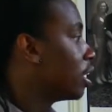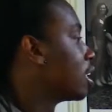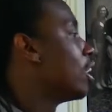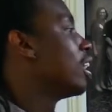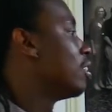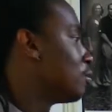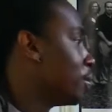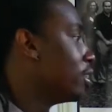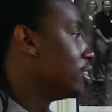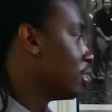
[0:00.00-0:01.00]
Like, not
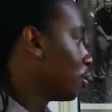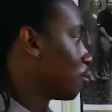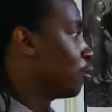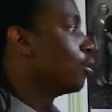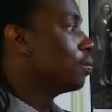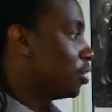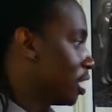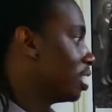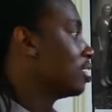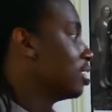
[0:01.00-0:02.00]
everybody can throw up their
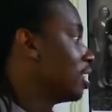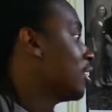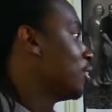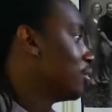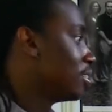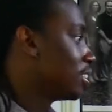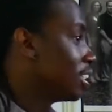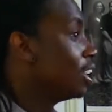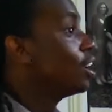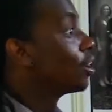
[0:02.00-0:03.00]
hands in the air and
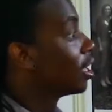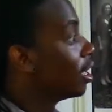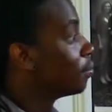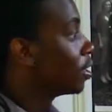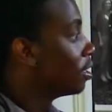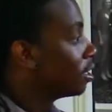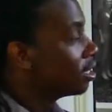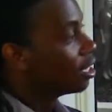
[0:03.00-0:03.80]
say, okay, I'm gonna